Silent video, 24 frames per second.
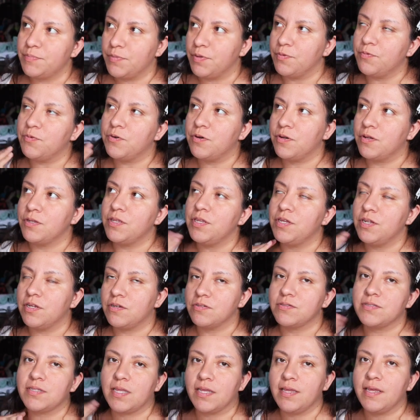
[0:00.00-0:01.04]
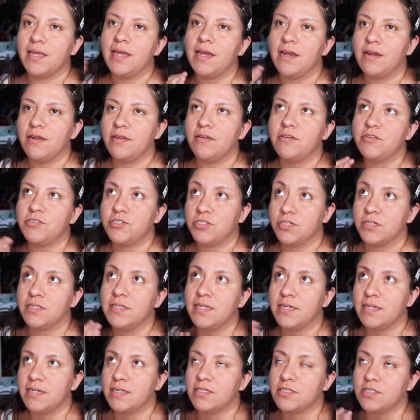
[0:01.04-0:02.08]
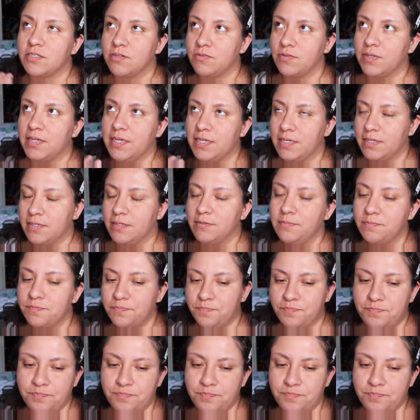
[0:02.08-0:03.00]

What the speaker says: well, skincare, you should let it soak in.